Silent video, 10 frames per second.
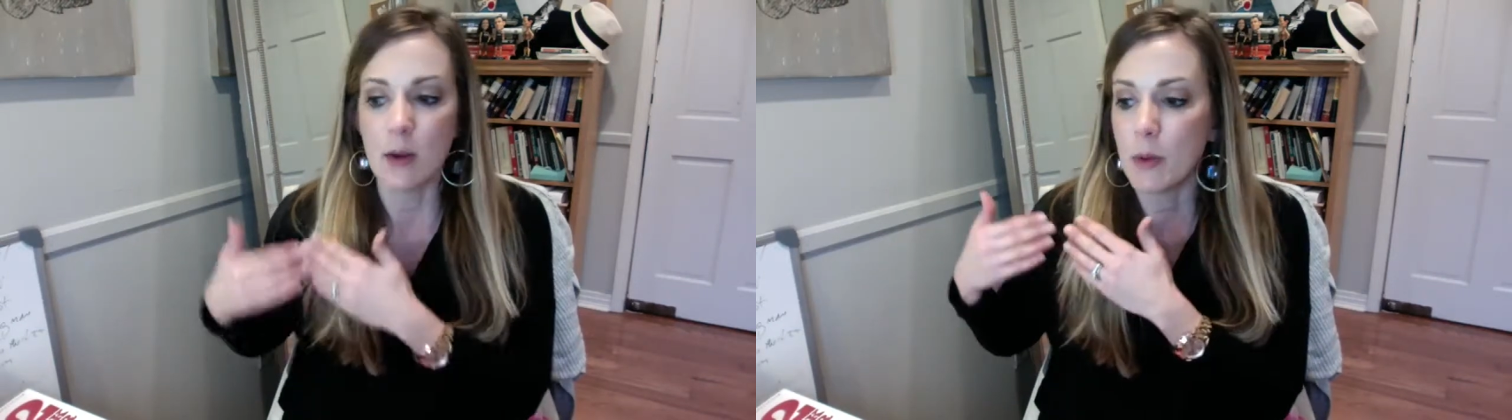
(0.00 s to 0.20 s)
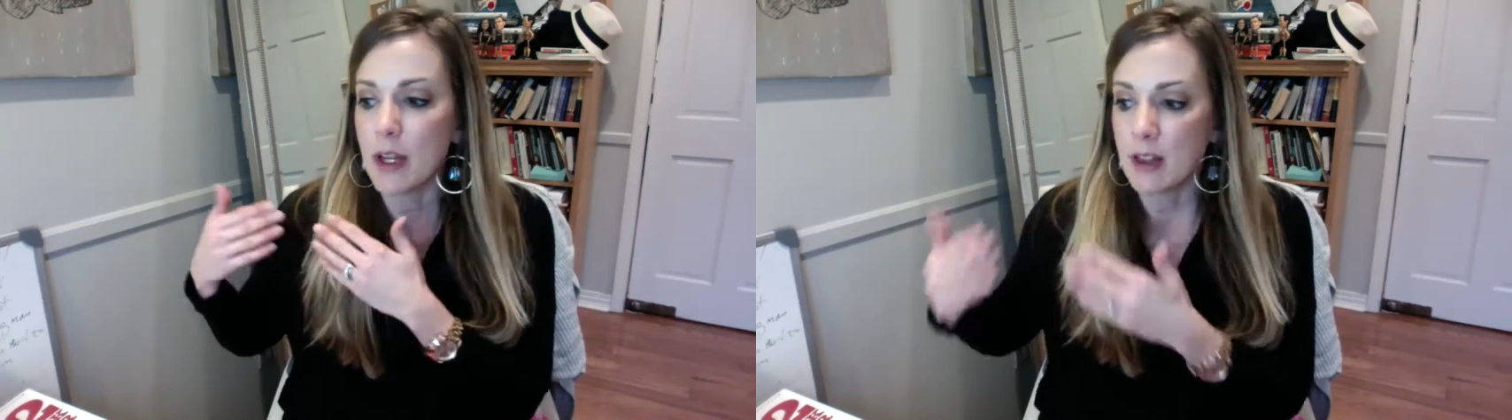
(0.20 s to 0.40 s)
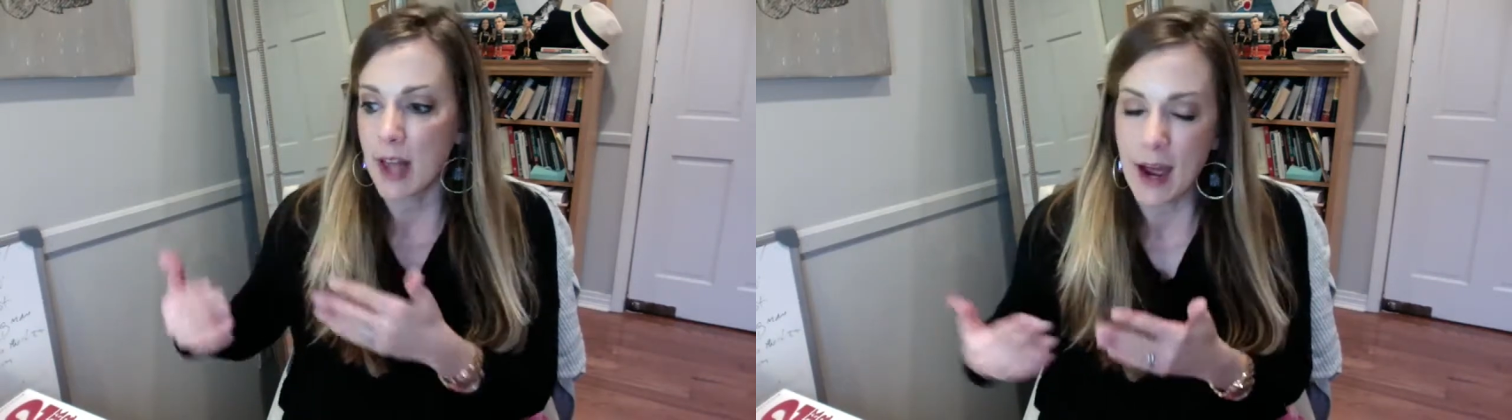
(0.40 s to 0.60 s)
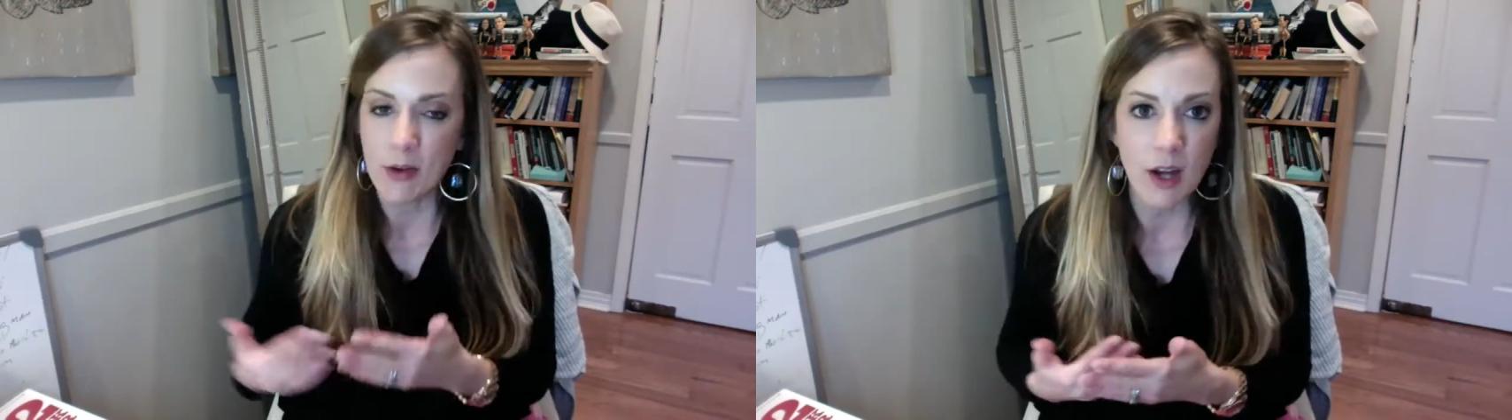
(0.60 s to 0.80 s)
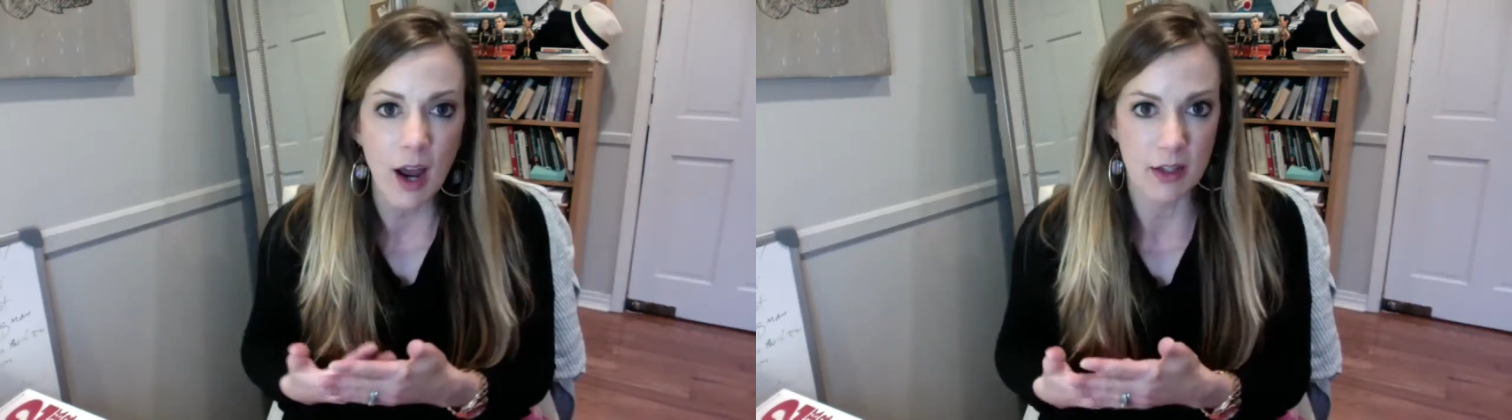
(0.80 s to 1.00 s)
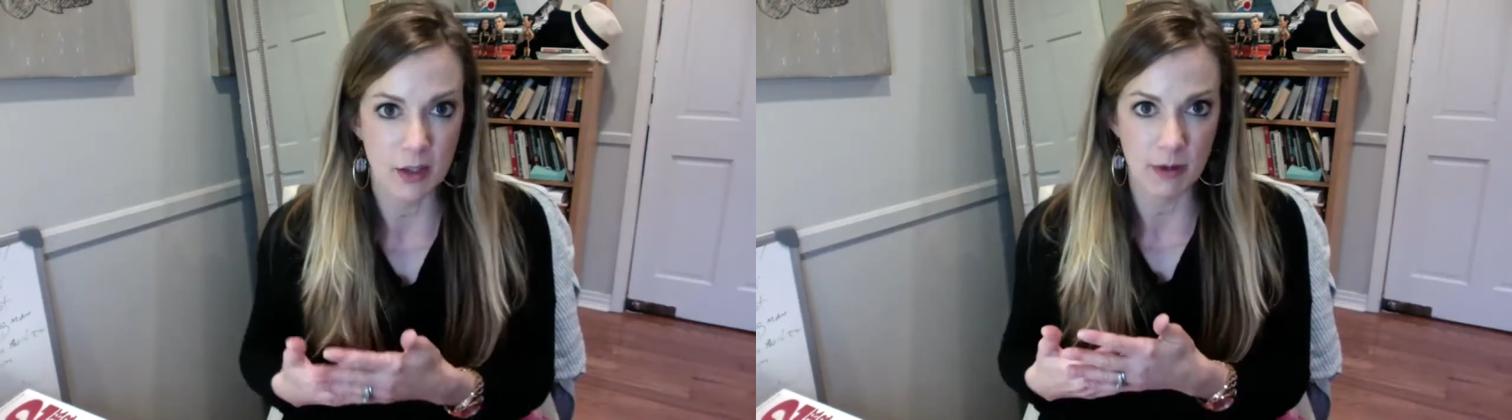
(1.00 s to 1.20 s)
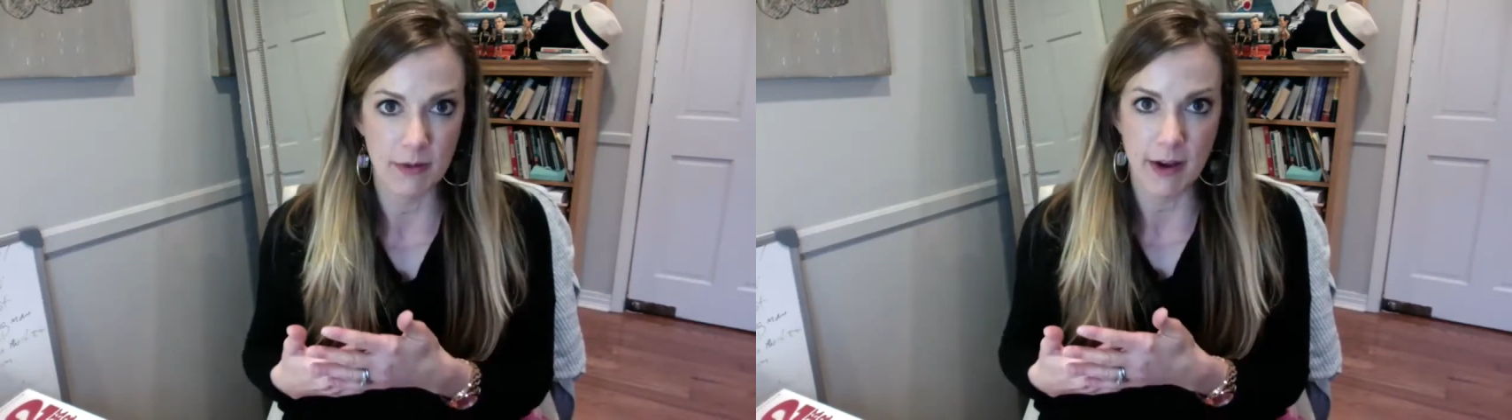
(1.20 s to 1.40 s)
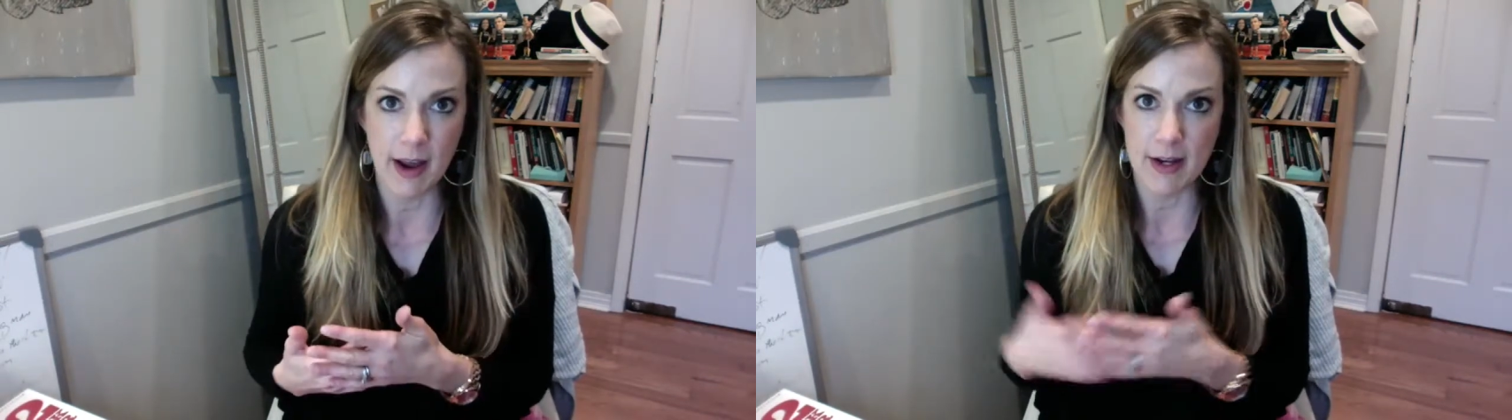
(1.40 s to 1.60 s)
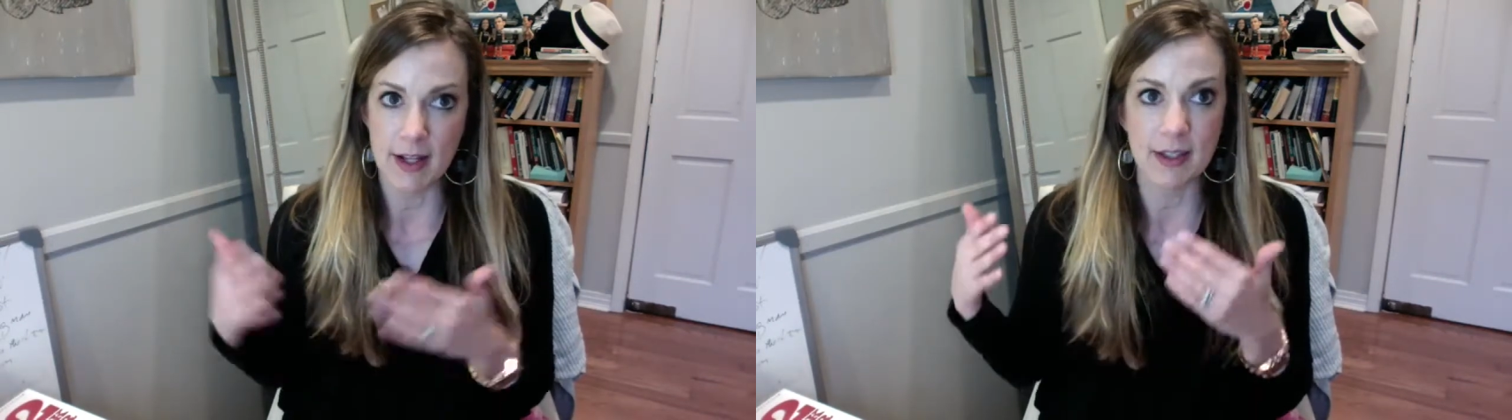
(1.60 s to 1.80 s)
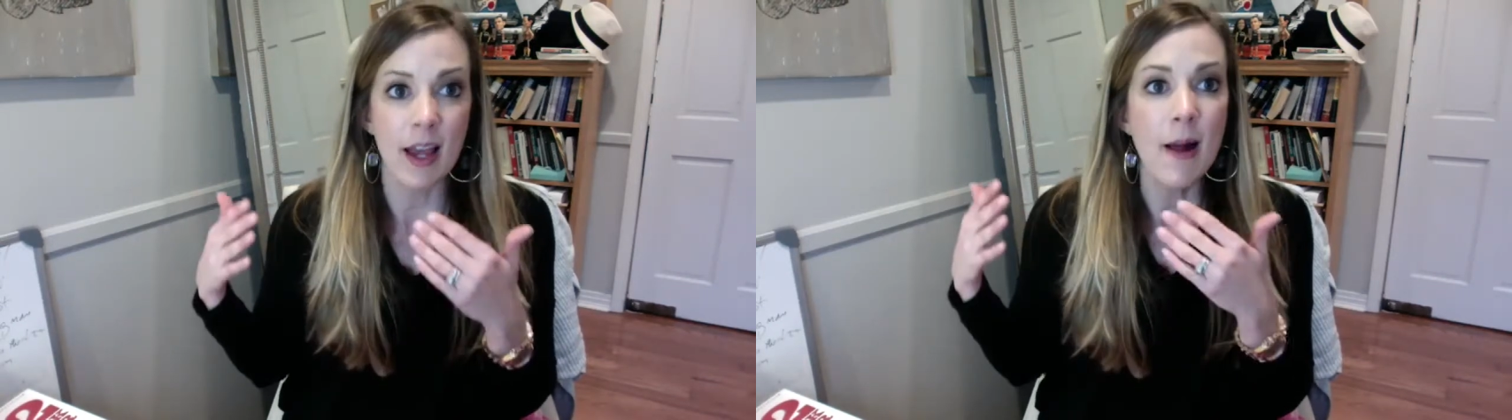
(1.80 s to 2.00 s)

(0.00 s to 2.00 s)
that we allowed God to refine us,